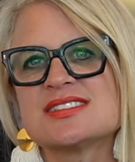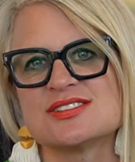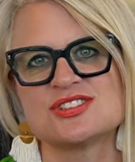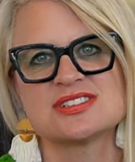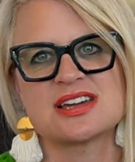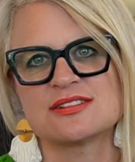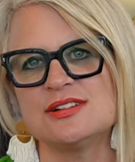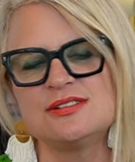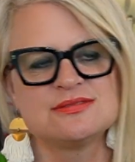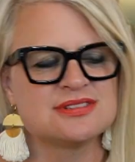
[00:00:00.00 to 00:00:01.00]
and she's got her
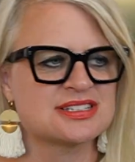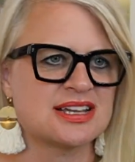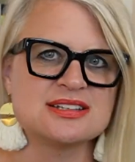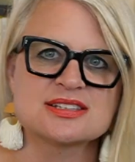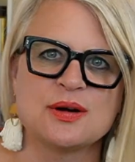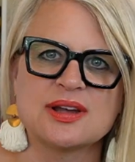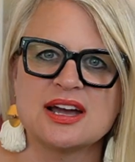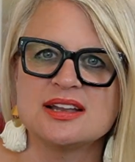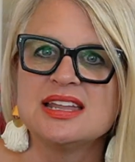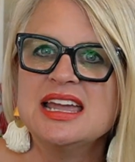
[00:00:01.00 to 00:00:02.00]
own designs going
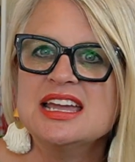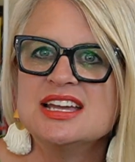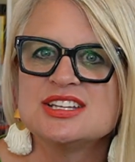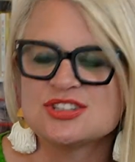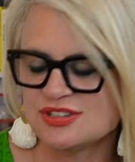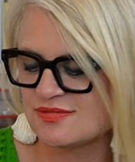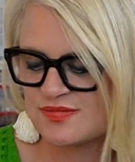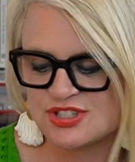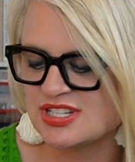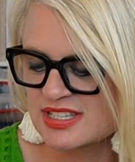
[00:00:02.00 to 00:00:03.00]
on.
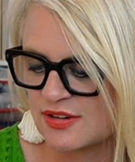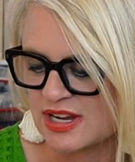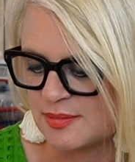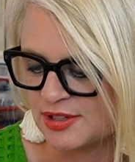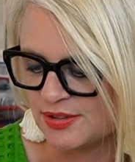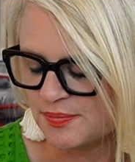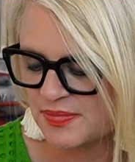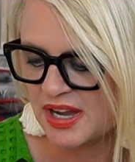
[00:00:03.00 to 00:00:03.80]
She's incredible.